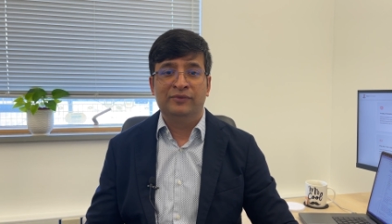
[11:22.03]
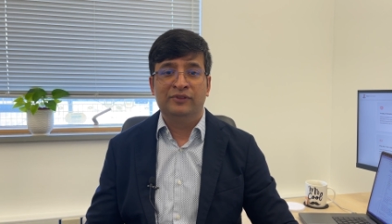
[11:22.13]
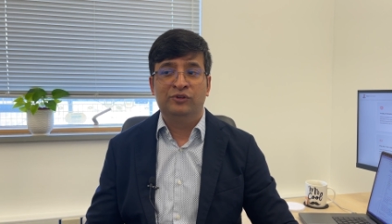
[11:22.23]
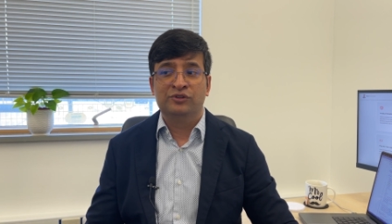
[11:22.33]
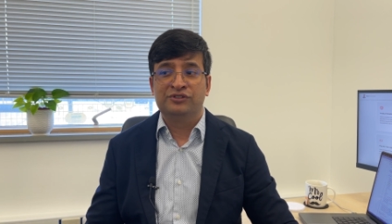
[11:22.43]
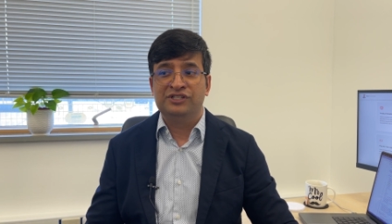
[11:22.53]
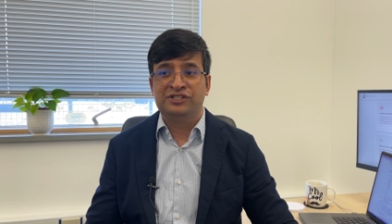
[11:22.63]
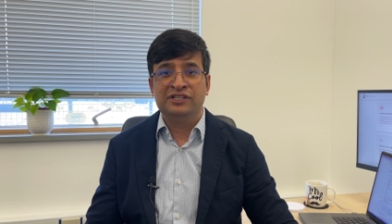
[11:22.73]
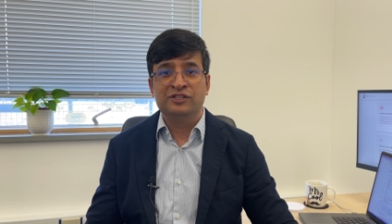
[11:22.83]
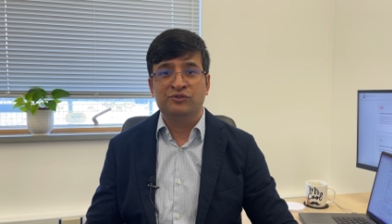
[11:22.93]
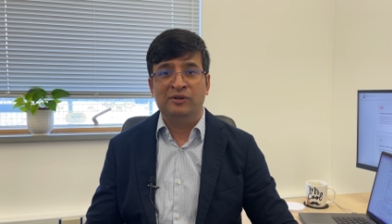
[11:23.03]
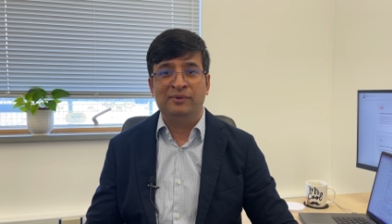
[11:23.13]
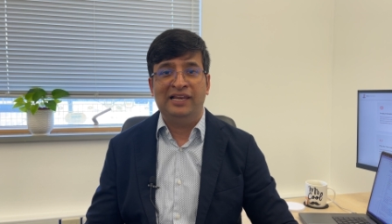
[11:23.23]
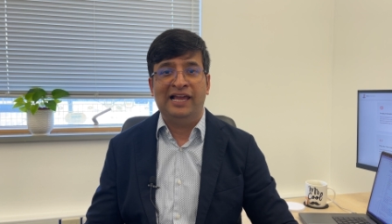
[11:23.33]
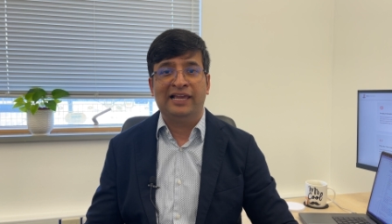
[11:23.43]
Those decisions will be
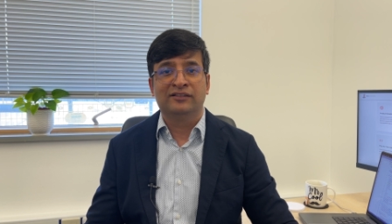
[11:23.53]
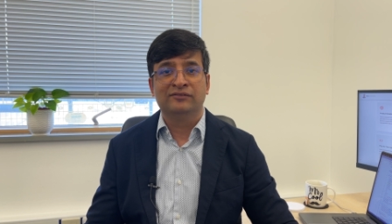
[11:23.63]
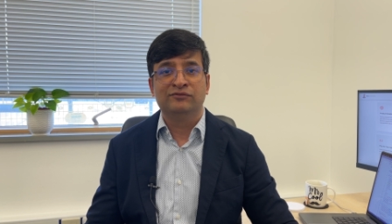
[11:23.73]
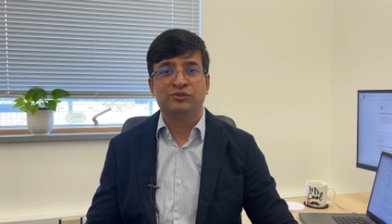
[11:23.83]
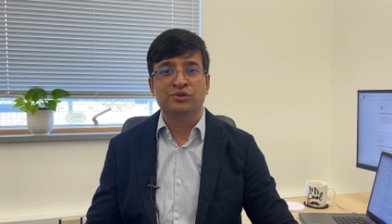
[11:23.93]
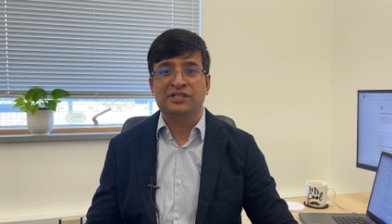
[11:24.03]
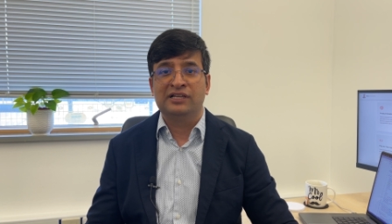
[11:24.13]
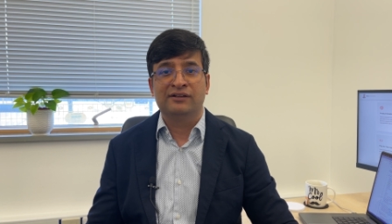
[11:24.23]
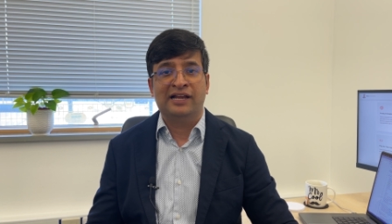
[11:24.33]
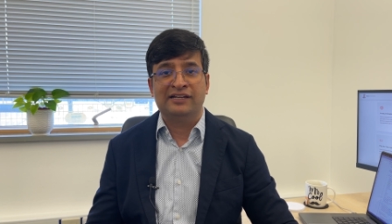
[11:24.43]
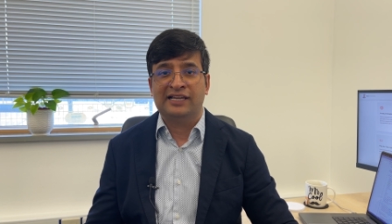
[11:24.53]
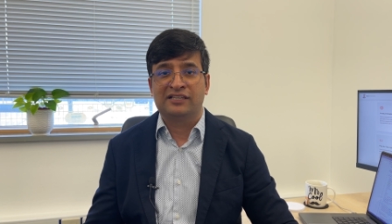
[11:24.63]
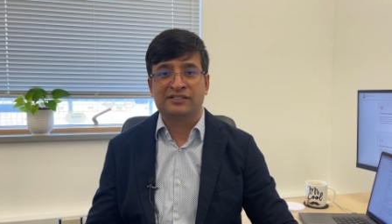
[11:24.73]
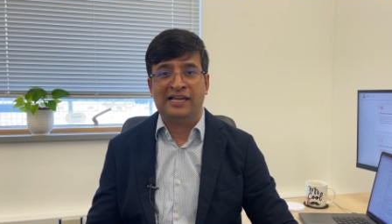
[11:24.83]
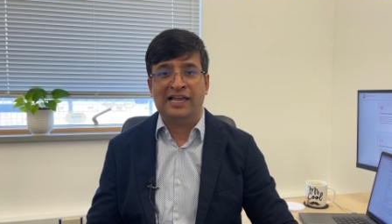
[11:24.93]
like choosing right tech
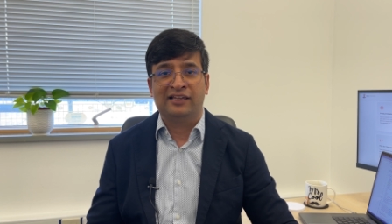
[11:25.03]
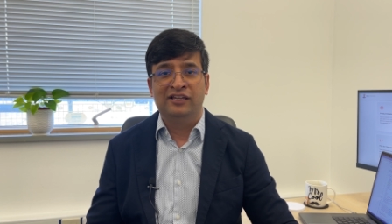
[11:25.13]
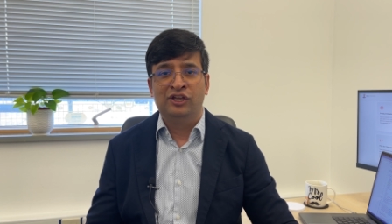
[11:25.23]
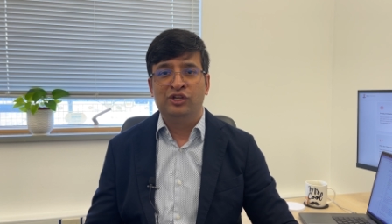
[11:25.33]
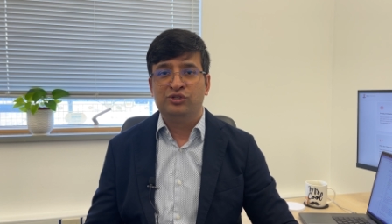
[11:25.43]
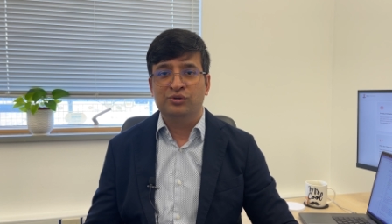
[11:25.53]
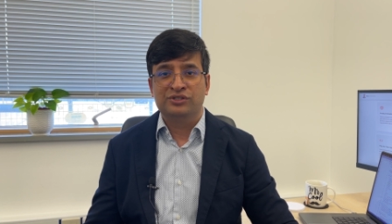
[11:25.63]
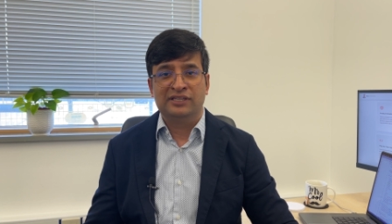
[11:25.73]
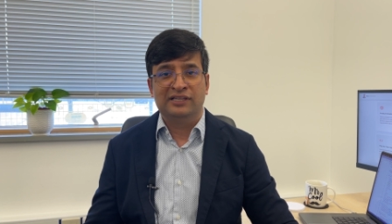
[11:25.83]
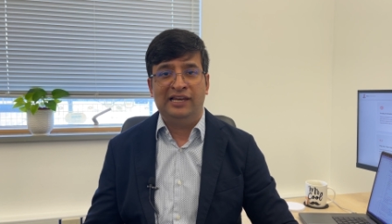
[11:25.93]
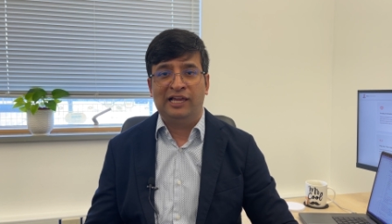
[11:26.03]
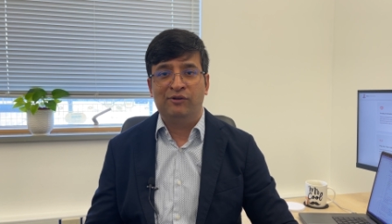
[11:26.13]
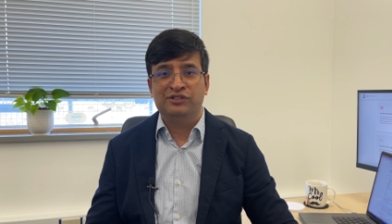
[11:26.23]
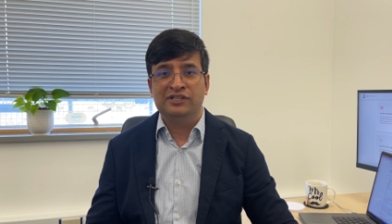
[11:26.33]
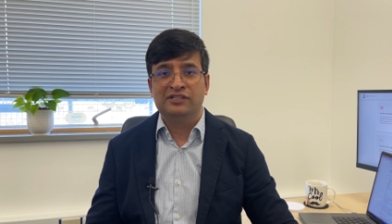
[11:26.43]
stack, choosing the
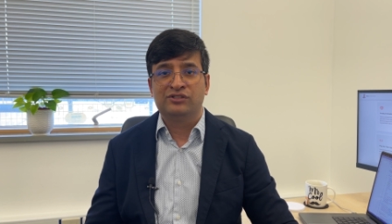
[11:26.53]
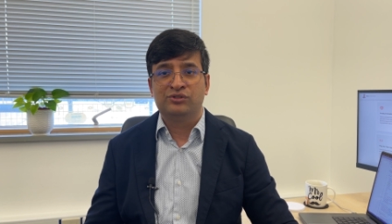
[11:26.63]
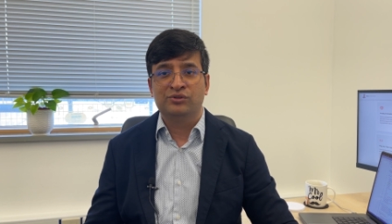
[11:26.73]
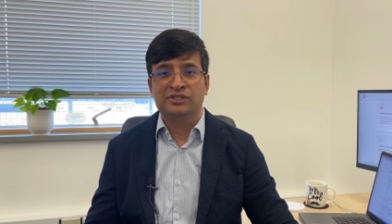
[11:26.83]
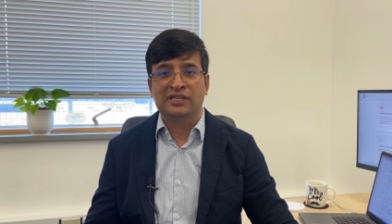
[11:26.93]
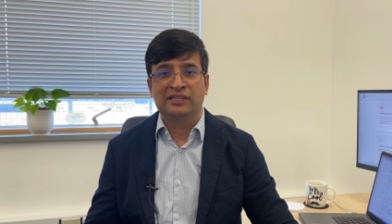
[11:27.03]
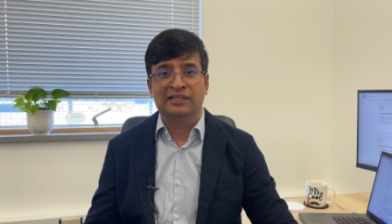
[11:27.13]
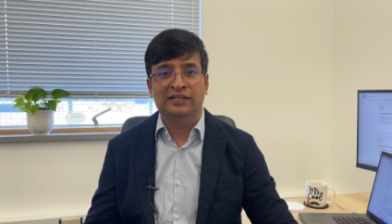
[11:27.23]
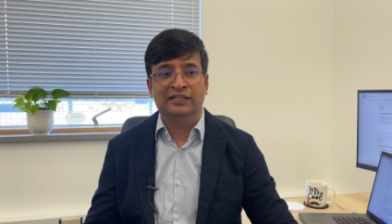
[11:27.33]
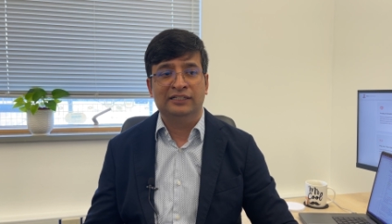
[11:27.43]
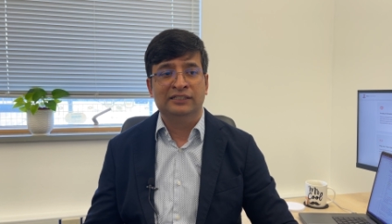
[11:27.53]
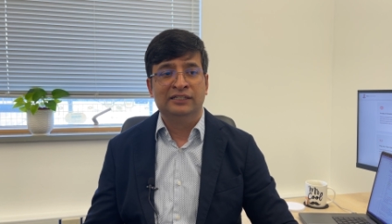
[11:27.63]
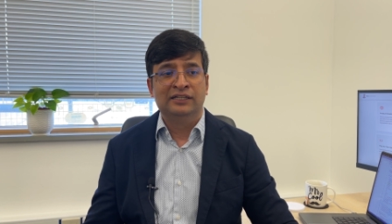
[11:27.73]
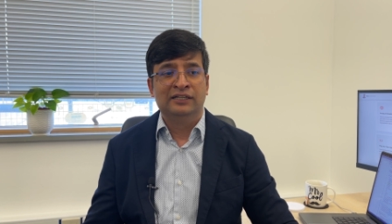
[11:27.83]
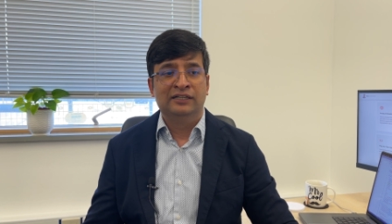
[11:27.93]
languages, choosing the
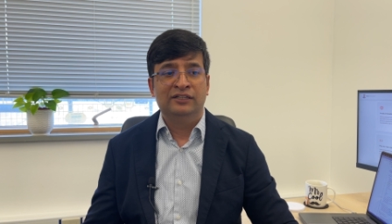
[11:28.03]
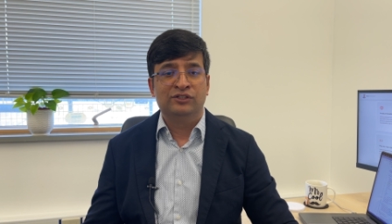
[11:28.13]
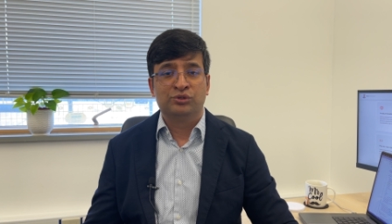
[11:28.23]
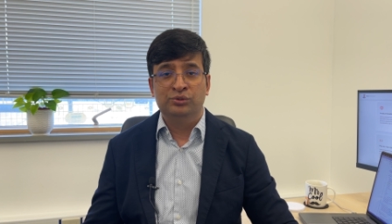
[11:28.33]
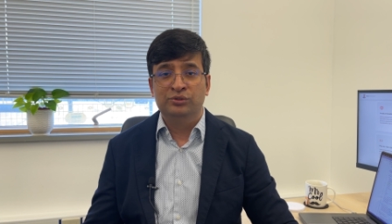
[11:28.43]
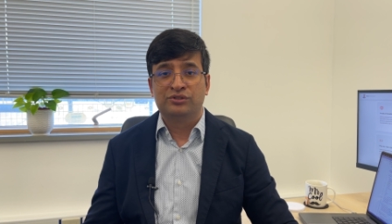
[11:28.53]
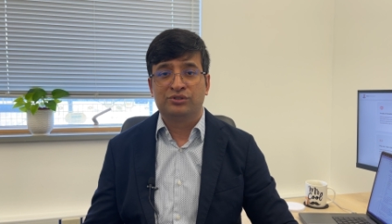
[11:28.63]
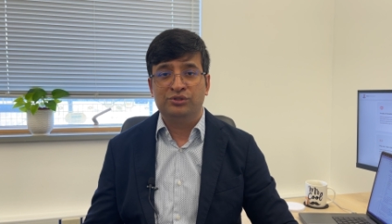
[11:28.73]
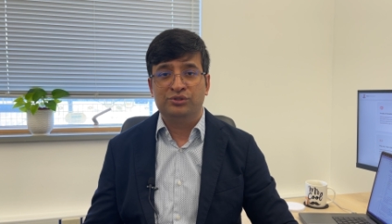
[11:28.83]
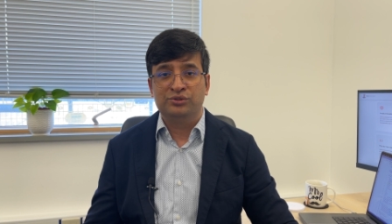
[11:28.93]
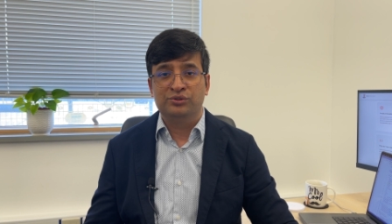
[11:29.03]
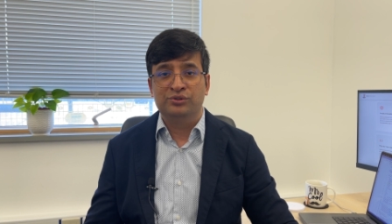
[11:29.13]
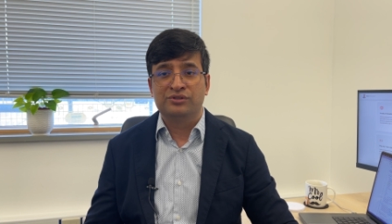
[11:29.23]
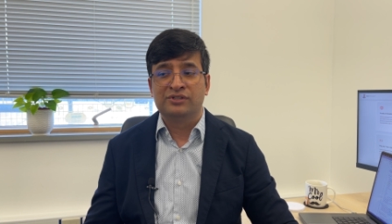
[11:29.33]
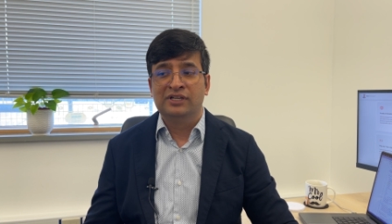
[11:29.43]
tools to
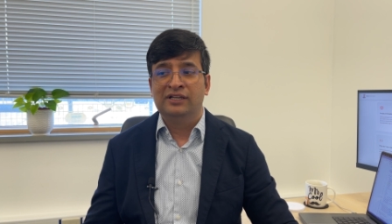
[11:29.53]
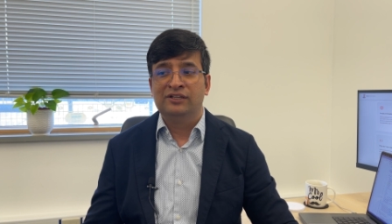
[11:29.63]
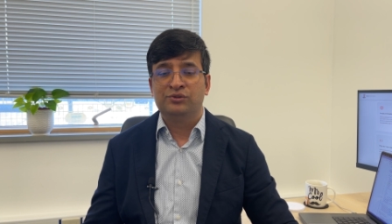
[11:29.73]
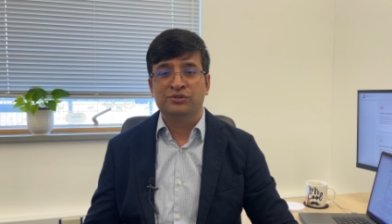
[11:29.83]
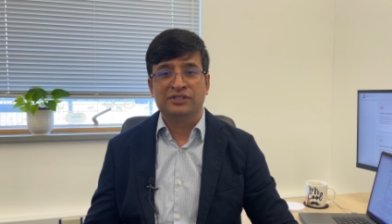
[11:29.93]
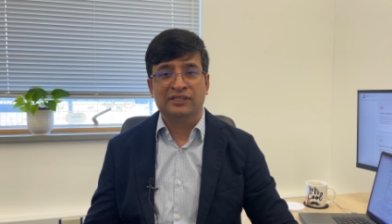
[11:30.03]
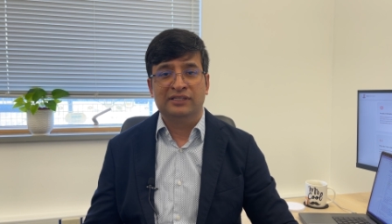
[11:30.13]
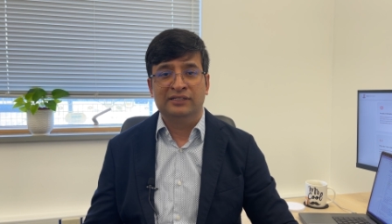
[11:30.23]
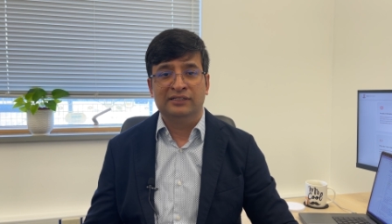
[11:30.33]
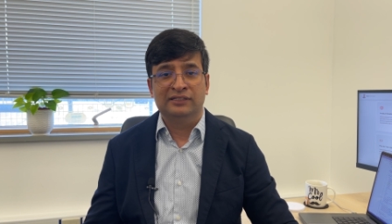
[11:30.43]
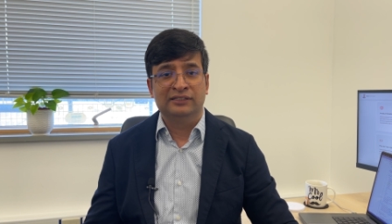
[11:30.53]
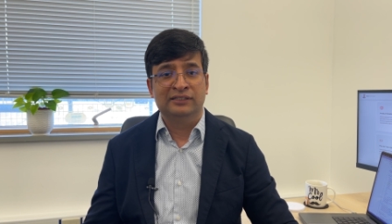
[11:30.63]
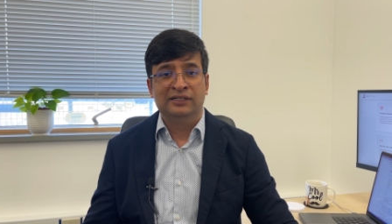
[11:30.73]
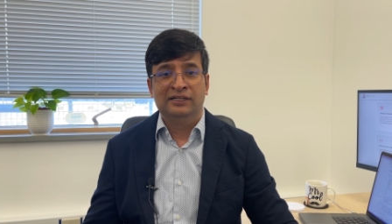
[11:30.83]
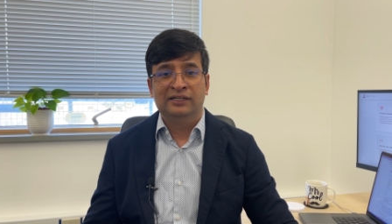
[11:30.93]
use, choosing the
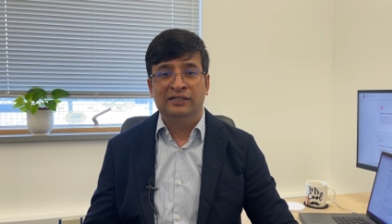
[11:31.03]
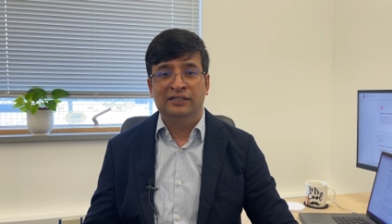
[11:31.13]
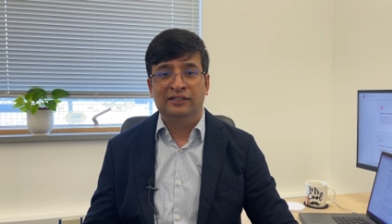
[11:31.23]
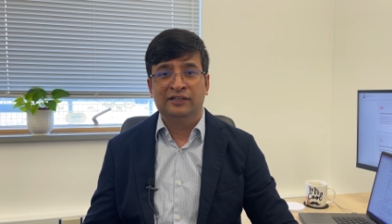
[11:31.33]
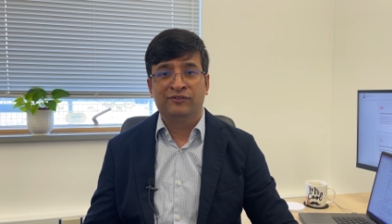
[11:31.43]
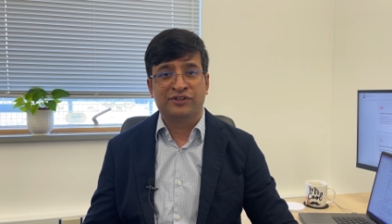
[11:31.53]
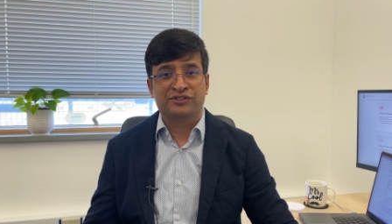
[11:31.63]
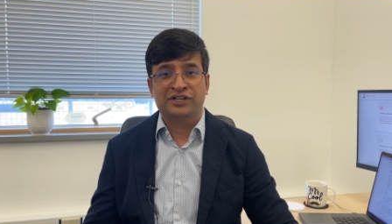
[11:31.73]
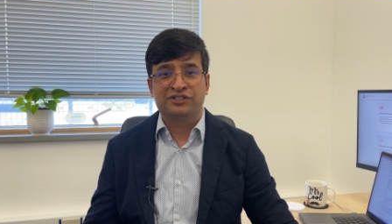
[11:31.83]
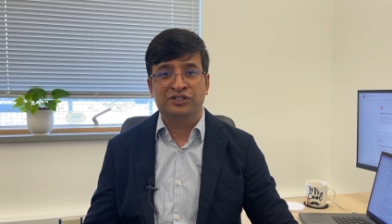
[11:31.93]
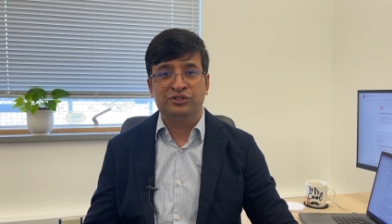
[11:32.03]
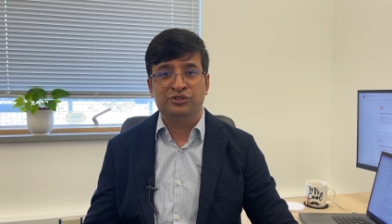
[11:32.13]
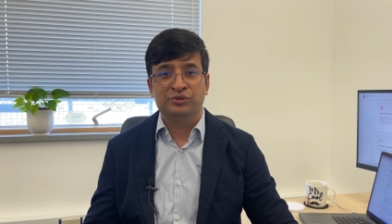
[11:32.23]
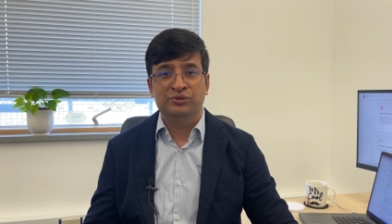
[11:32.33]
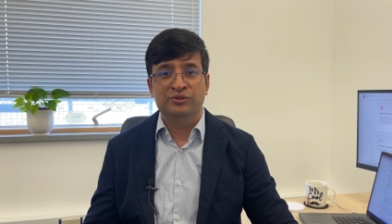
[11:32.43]
infrastructure to
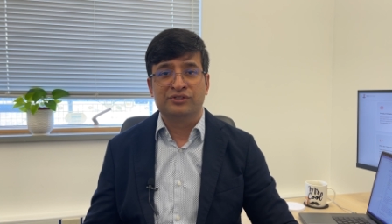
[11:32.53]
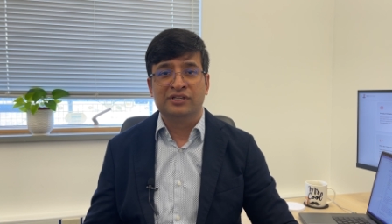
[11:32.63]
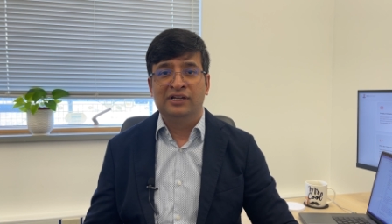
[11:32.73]
use,